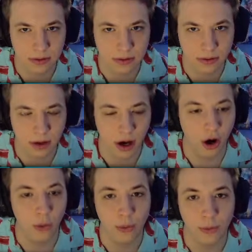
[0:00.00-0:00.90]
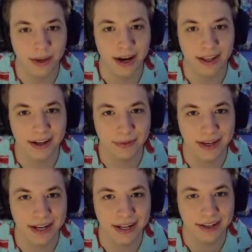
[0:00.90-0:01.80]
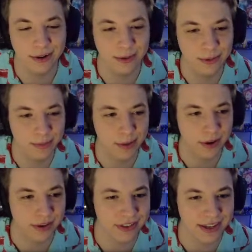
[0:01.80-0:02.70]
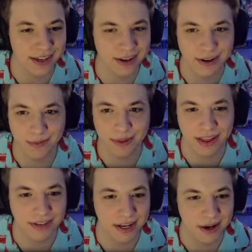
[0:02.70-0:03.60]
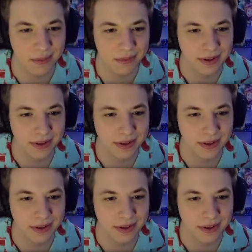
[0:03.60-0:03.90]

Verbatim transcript: Oh, we got a we get a new perk thing here. We leveled up.